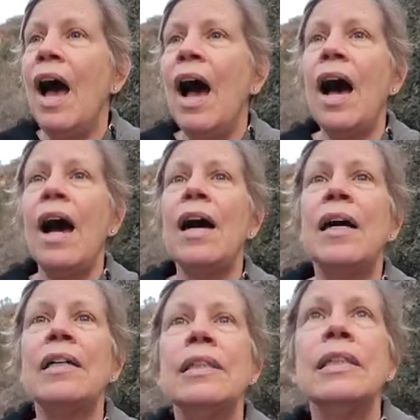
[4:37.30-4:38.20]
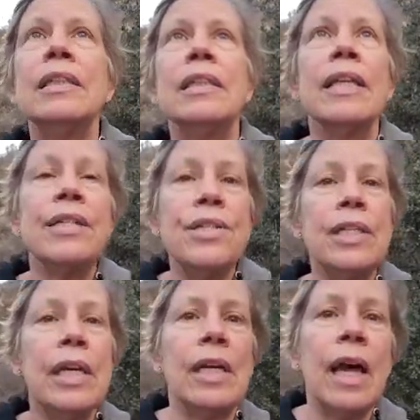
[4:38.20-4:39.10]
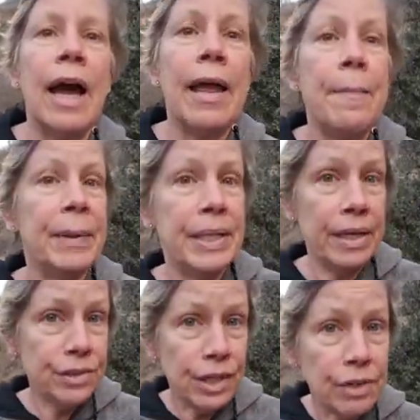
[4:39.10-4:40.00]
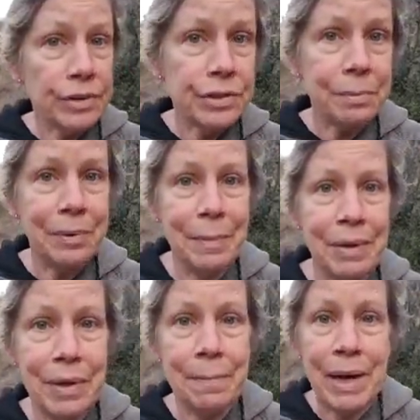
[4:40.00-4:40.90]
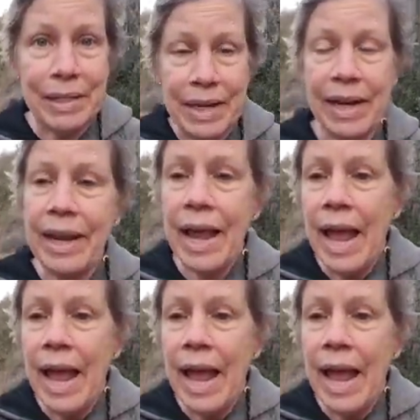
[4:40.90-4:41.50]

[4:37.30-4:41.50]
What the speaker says: Let's see. I have my next doctor's appointment on Monday.